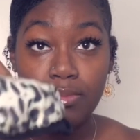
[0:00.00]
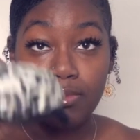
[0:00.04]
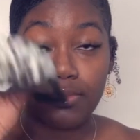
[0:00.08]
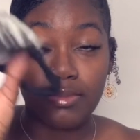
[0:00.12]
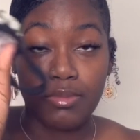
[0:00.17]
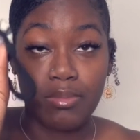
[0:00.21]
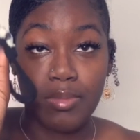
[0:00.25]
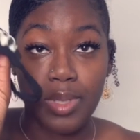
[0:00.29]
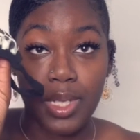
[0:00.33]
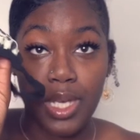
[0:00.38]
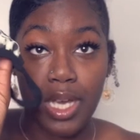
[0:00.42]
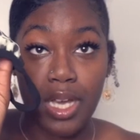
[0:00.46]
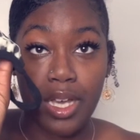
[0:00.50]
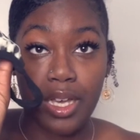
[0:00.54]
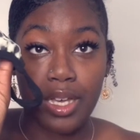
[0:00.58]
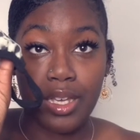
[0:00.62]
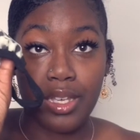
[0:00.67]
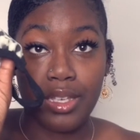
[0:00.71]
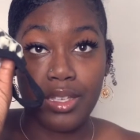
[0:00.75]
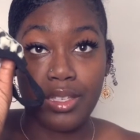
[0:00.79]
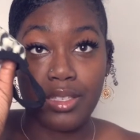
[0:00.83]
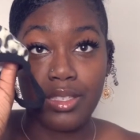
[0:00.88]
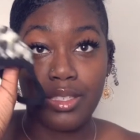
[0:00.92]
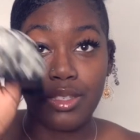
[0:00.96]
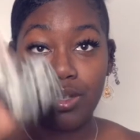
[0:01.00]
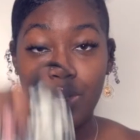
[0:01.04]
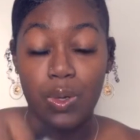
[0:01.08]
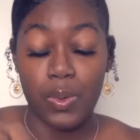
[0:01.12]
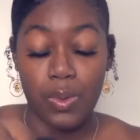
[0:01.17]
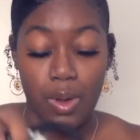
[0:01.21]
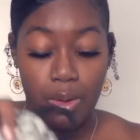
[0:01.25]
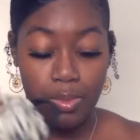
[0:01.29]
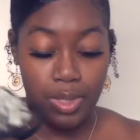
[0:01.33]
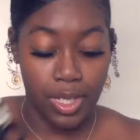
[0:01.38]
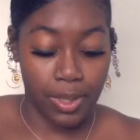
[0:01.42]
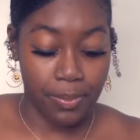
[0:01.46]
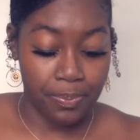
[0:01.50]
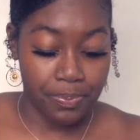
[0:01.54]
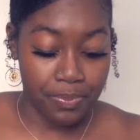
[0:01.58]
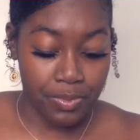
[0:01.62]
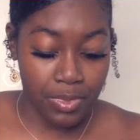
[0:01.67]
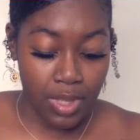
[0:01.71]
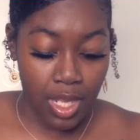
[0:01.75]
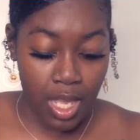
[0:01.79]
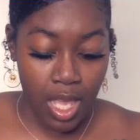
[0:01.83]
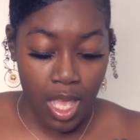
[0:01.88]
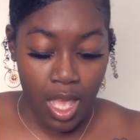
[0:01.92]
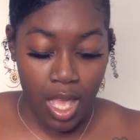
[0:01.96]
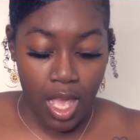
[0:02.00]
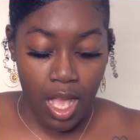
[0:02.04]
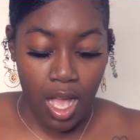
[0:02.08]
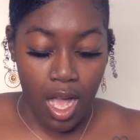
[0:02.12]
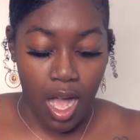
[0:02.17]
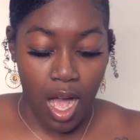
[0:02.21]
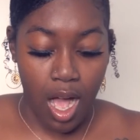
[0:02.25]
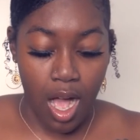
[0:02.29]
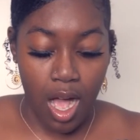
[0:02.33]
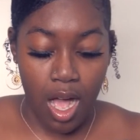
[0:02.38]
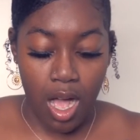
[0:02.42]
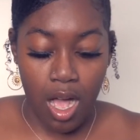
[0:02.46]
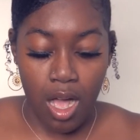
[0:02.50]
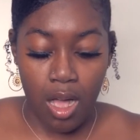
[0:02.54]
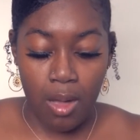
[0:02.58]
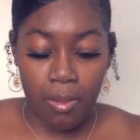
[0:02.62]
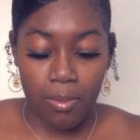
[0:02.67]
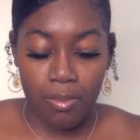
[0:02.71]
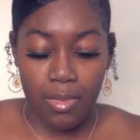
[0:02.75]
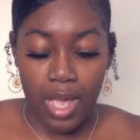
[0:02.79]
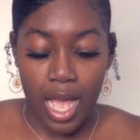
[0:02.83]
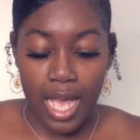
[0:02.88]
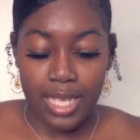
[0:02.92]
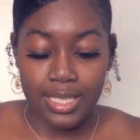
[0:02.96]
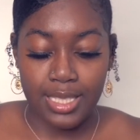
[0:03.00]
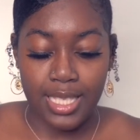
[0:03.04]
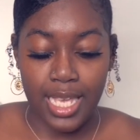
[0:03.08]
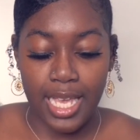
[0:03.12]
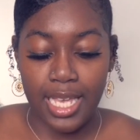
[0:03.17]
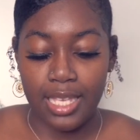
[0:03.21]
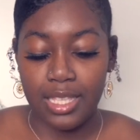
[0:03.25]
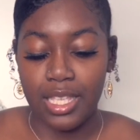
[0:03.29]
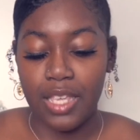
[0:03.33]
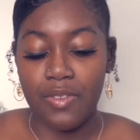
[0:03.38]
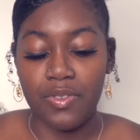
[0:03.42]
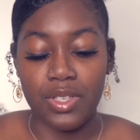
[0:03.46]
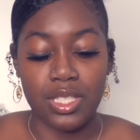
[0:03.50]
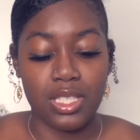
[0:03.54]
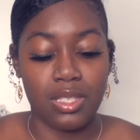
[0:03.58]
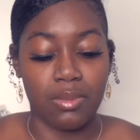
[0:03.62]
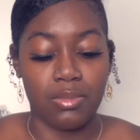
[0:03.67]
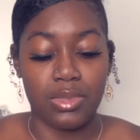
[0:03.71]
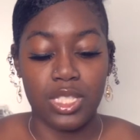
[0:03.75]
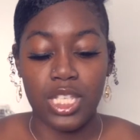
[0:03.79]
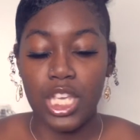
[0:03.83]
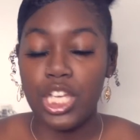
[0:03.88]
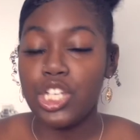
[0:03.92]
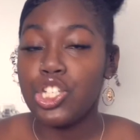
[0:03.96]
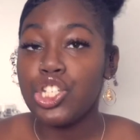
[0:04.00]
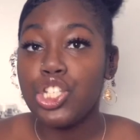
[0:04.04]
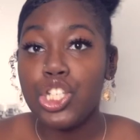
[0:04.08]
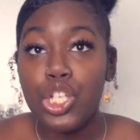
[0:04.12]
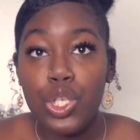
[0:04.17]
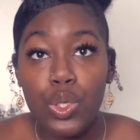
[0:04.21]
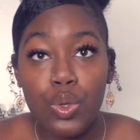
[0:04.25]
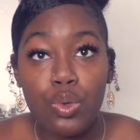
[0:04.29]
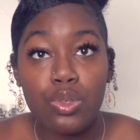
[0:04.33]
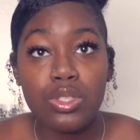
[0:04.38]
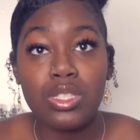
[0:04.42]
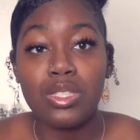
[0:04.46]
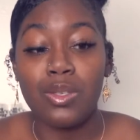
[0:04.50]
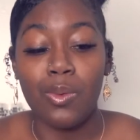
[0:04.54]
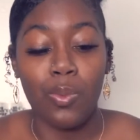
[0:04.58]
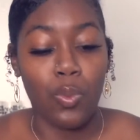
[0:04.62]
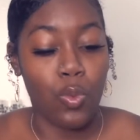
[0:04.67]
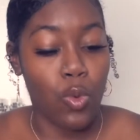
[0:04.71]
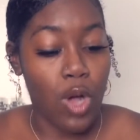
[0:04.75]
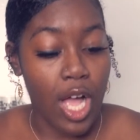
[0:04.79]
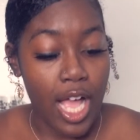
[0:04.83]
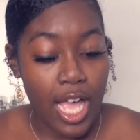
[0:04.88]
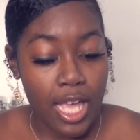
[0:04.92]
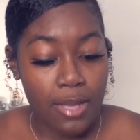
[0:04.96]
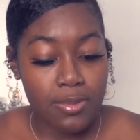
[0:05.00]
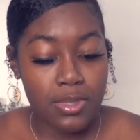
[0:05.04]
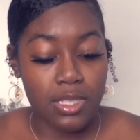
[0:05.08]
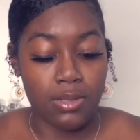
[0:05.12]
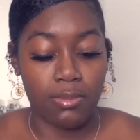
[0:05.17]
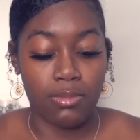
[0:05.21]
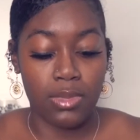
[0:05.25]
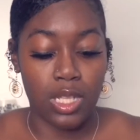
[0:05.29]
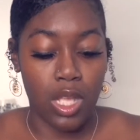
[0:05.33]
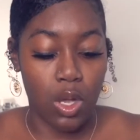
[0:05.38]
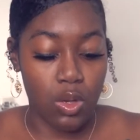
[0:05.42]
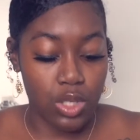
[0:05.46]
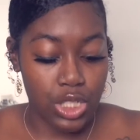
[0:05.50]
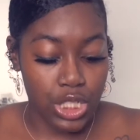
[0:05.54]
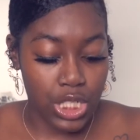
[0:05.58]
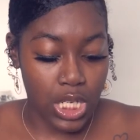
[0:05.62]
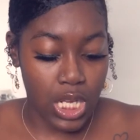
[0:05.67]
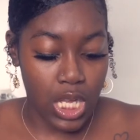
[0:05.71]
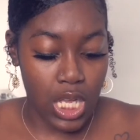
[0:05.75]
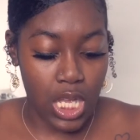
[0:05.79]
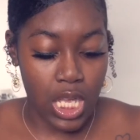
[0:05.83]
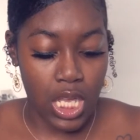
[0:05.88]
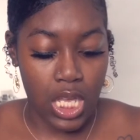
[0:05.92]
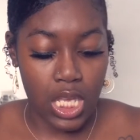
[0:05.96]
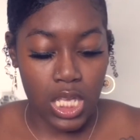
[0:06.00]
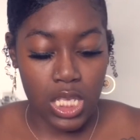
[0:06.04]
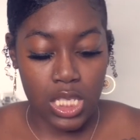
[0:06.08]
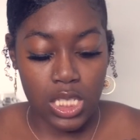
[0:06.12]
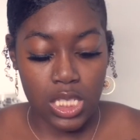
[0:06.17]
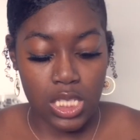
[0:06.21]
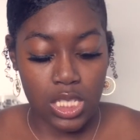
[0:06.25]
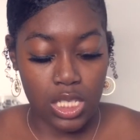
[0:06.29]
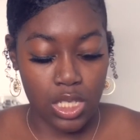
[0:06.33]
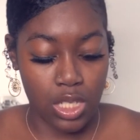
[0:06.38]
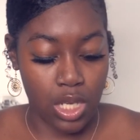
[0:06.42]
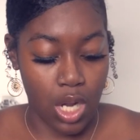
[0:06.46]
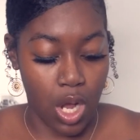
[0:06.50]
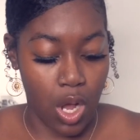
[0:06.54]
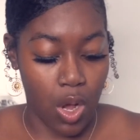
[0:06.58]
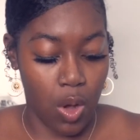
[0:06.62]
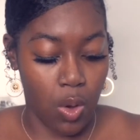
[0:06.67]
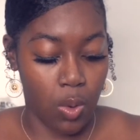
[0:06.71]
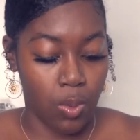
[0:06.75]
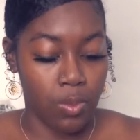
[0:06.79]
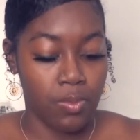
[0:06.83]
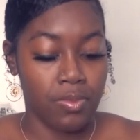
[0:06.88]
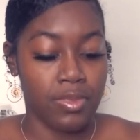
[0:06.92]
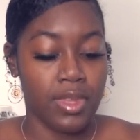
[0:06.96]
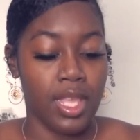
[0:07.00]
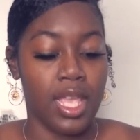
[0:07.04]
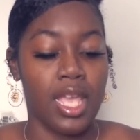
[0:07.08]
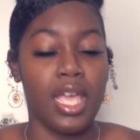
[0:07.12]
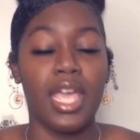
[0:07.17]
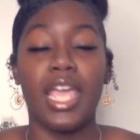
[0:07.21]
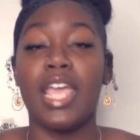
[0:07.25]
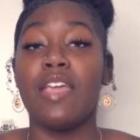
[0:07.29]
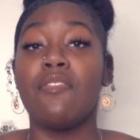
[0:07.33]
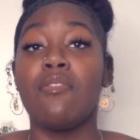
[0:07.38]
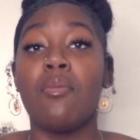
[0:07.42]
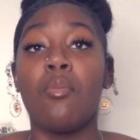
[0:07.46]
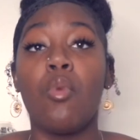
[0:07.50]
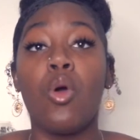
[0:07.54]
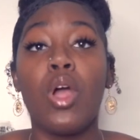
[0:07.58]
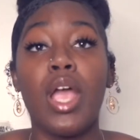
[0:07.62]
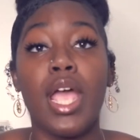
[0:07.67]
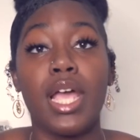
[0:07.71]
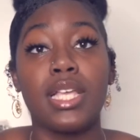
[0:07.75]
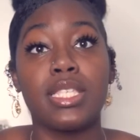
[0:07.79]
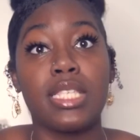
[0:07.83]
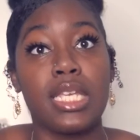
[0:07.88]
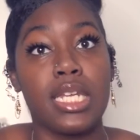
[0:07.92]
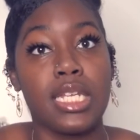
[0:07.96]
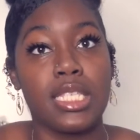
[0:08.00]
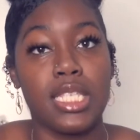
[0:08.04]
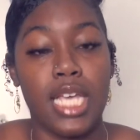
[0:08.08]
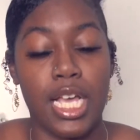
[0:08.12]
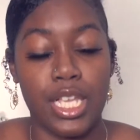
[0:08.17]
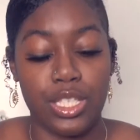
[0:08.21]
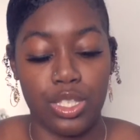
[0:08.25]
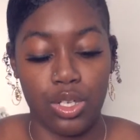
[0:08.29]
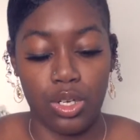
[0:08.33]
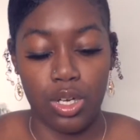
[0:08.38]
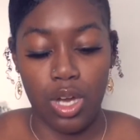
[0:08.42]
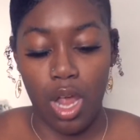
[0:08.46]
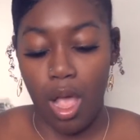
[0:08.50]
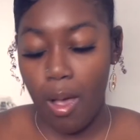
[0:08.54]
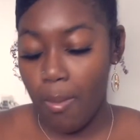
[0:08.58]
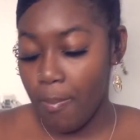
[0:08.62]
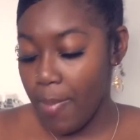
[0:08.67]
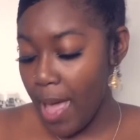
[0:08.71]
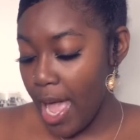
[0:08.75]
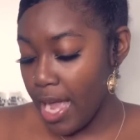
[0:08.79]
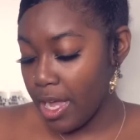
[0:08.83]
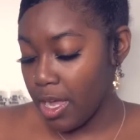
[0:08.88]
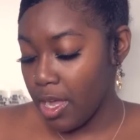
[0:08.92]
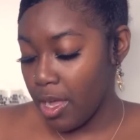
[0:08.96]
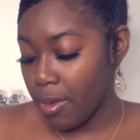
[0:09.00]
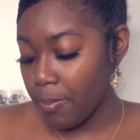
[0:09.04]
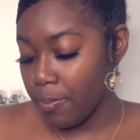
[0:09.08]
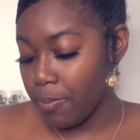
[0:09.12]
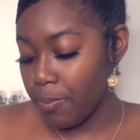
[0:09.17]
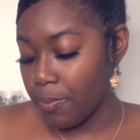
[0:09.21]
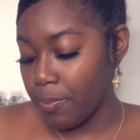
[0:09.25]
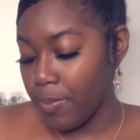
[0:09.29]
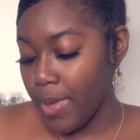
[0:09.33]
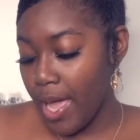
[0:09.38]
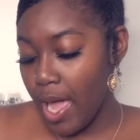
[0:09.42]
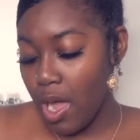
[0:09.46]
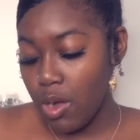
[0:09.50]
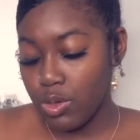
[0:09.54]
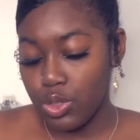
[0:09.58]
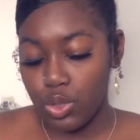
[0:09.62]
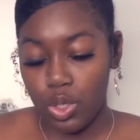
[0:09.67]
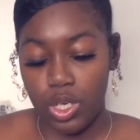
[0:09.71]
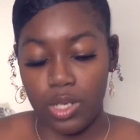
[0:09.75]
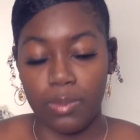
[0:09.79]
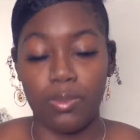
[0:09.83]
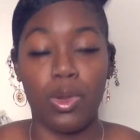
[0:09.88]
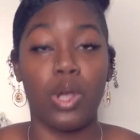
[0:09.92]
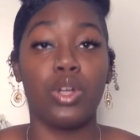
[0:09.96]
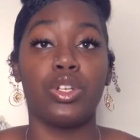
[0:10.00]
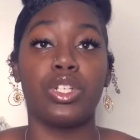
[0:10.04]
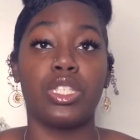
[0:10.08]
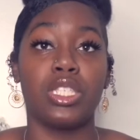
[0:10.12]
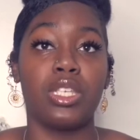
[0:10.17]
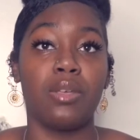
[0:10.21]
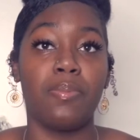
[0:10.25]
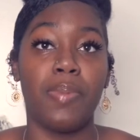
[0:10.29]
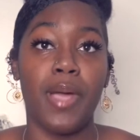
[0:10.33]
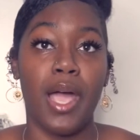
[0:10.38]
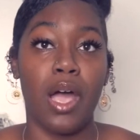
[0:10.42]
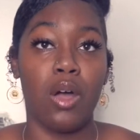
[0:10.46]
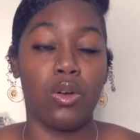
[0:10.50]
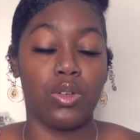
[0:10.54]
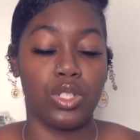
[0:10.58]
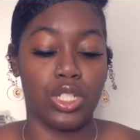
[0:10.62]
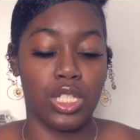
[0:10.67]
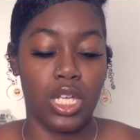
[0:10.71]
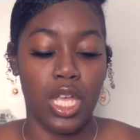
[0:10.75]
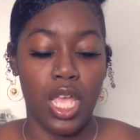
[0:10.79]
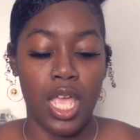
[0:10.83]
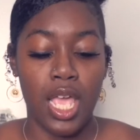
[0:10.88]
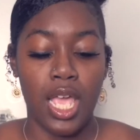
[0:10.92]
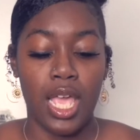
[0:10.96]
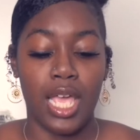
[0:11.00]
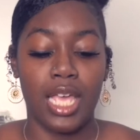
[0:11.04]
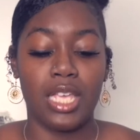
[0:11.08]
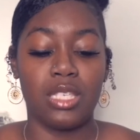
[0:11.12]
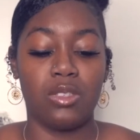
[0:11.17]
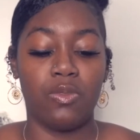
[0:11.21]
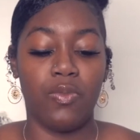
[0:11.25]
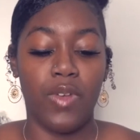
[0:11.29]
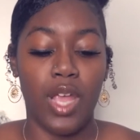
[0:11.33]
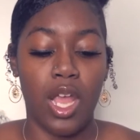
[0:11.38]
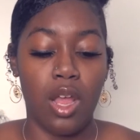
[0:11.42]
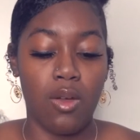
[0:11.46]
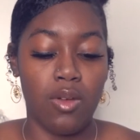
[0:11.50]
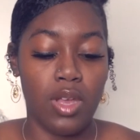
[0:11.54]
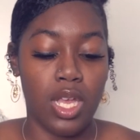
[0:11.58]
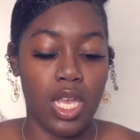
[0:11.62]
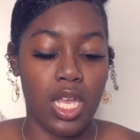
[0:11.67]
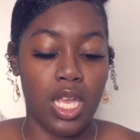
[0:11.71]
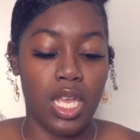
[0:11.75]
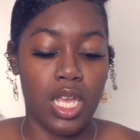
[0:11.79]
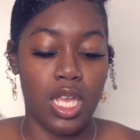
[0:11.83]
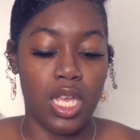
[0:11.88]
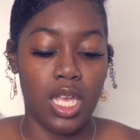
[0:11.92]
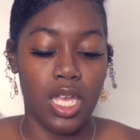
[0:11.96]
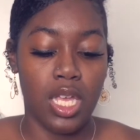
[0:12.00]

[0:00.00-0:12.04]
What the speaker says: because Corona. I say even some tissues, some wipes, some lotions, you know, even more hand sanitizer. A backup pouch or emergency pouch is very